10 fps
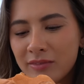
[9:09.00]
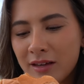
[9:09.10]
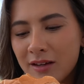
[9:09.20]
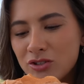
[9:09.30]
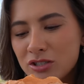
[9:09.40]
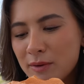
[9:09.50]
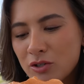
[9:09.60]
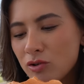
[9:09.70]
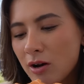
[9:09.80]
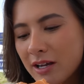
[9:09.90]
Yeah, it's just a bit
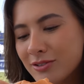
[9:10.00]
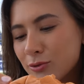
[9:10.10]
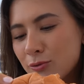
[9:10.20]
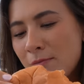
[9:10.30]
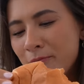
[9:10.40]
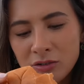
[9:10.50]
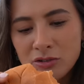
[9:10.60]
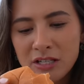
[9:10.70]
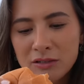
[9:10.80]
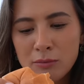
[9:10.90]
dry is all.
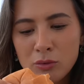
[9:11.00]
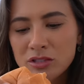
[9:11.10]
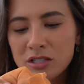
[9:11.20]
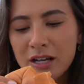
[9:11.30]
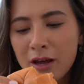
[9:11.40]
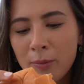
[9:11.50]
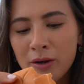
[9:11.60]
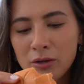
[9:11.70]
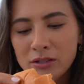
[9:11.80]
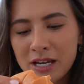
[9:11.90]
Just need the moistening up
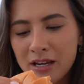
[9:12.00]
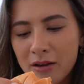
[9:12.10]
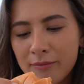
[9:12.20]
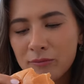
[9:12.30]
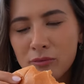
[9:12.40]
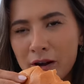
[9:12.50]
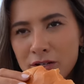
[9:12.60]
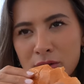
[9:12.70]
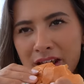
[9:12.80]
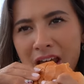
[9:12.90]
and it'll take it
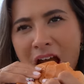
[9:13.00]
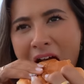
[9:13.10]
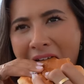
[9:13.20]
right to an 8.